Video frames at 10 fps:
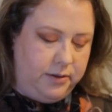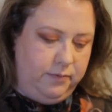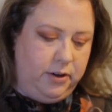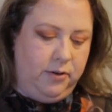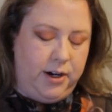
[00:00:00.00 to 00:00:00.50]

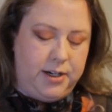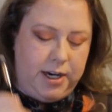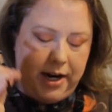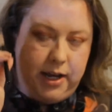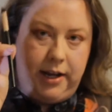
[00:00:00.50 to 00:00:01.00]
We're going to
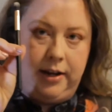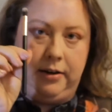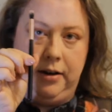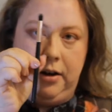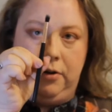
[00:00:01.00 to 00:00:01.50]
take in
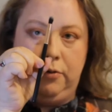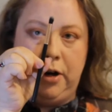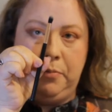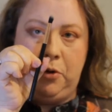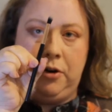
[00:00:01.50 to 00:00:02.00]

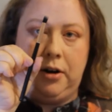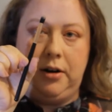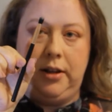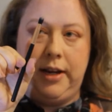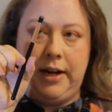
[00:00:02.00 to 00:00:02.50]
one more
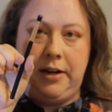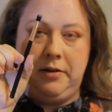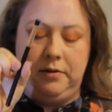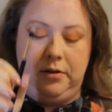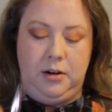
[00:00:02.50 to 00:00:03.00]
clean